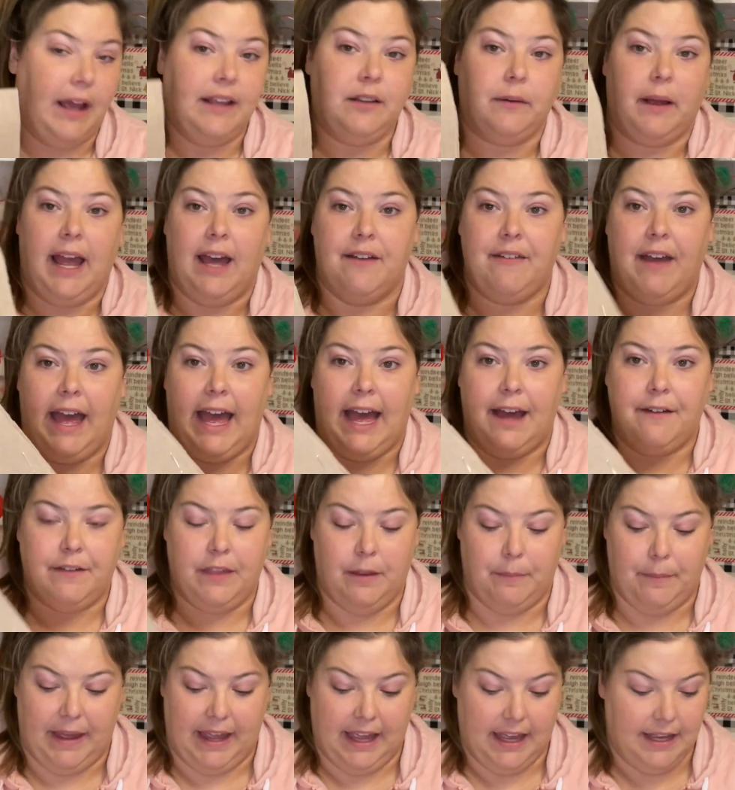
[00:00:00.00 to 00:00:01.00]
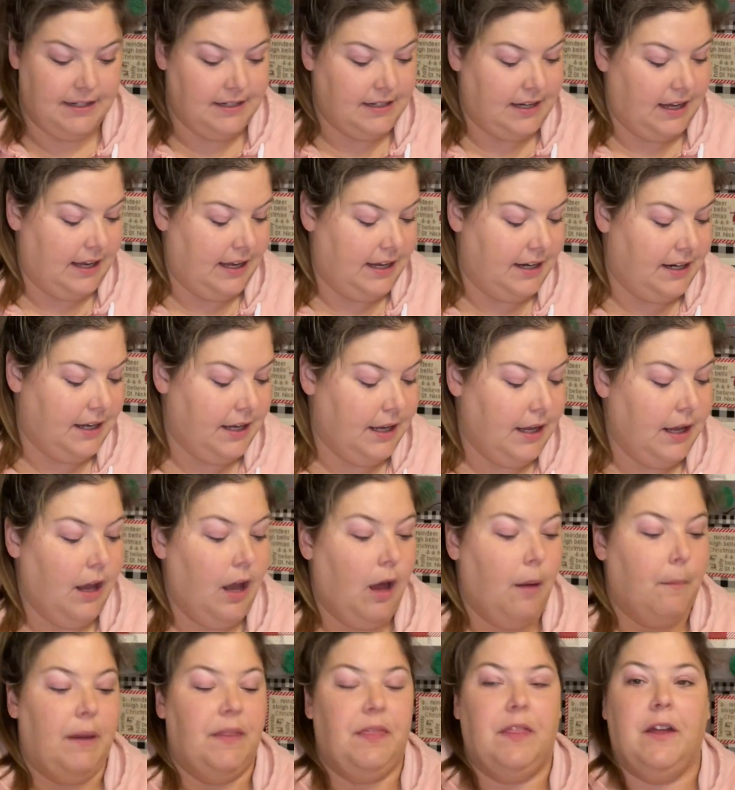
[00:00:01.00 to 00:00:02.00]
So I have half of the band done,
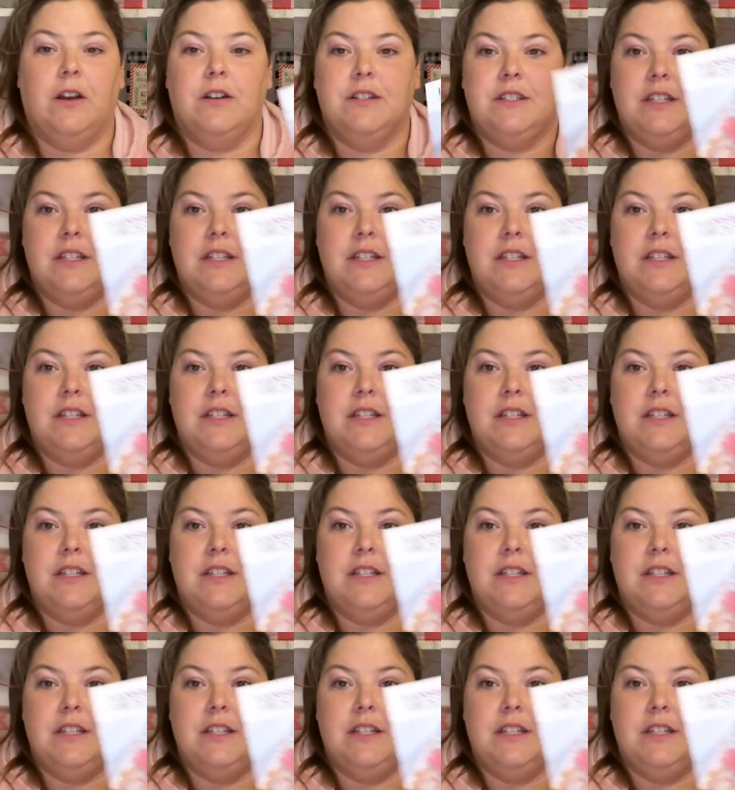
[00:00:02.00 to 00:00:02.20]
but there's